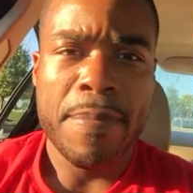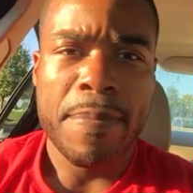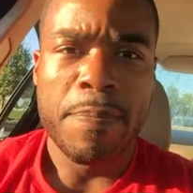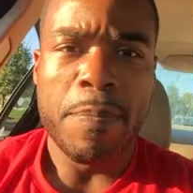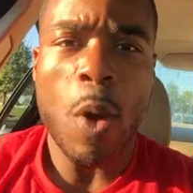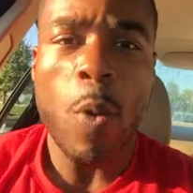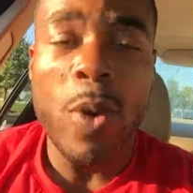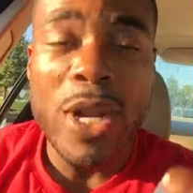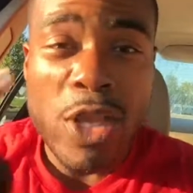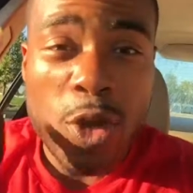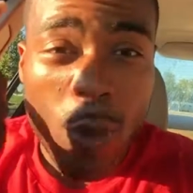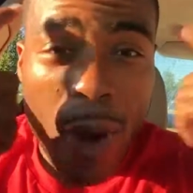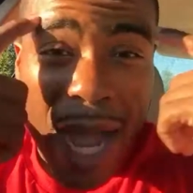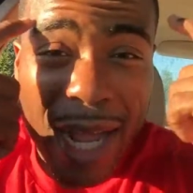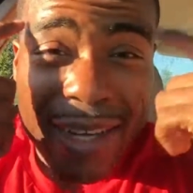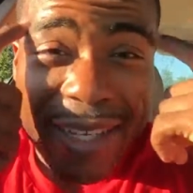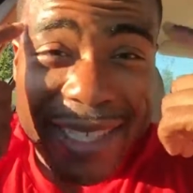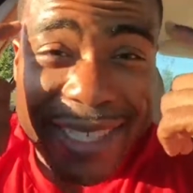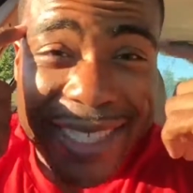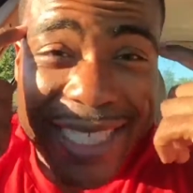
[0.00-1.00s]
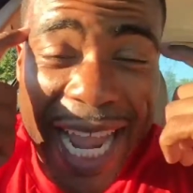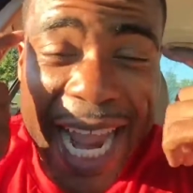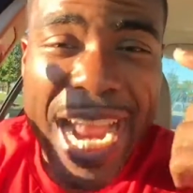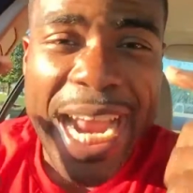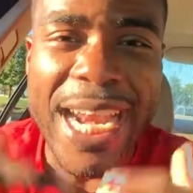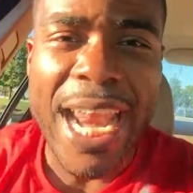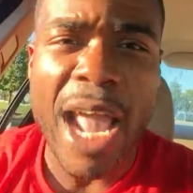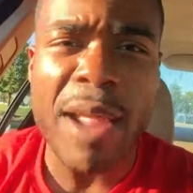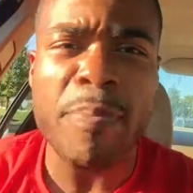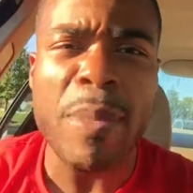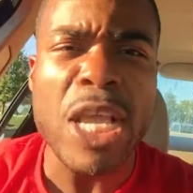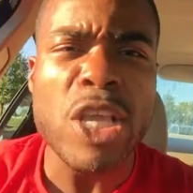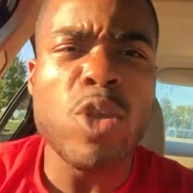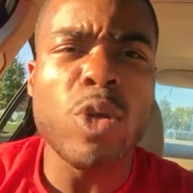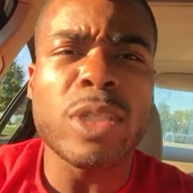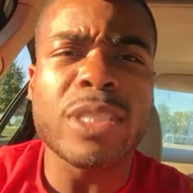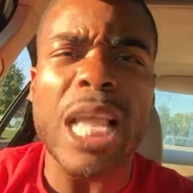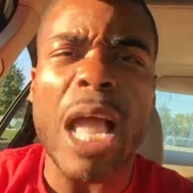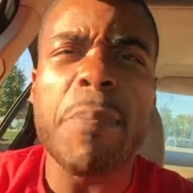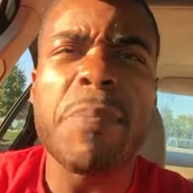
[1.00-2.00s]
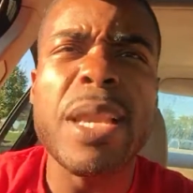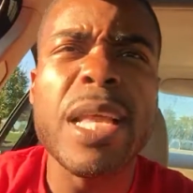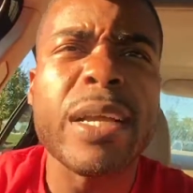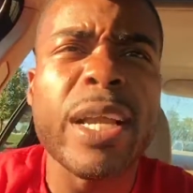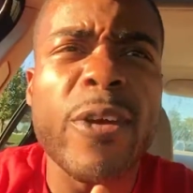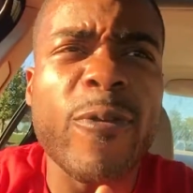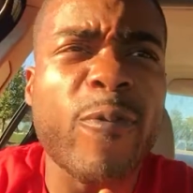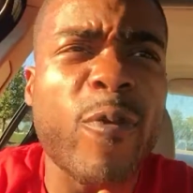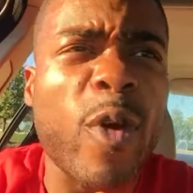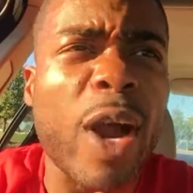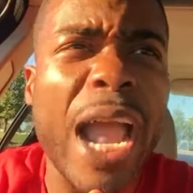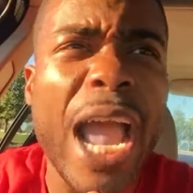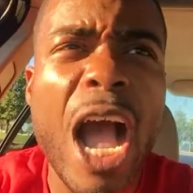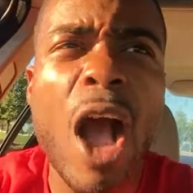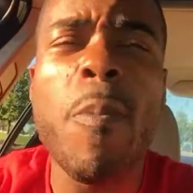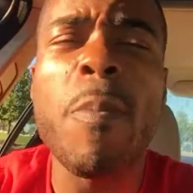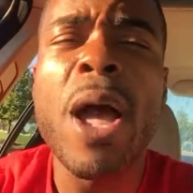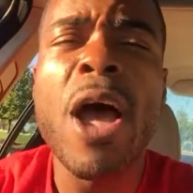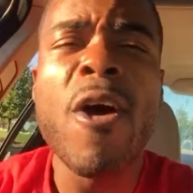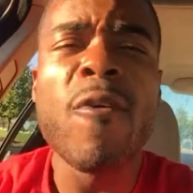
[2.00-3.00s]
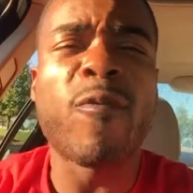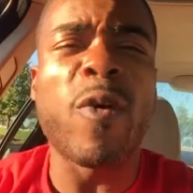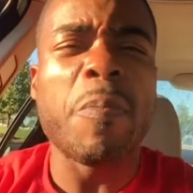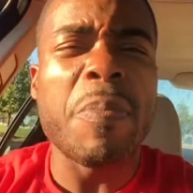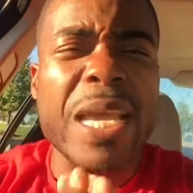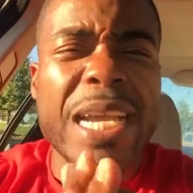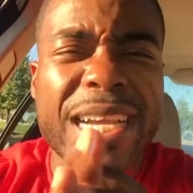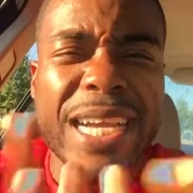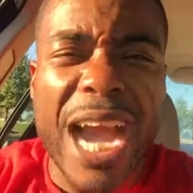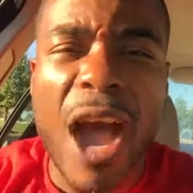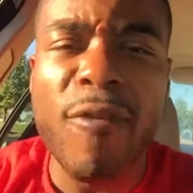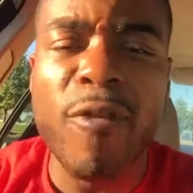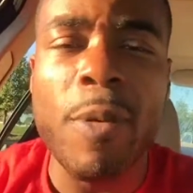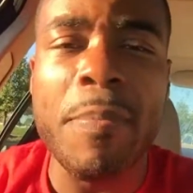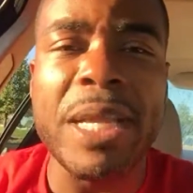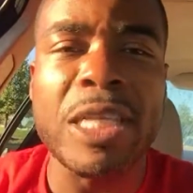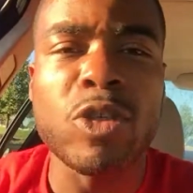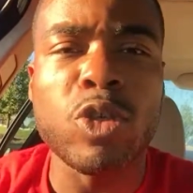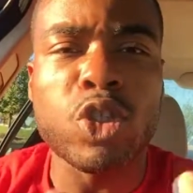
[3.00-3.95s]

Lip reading: But when you understand that, man, you stop looking for help from the government.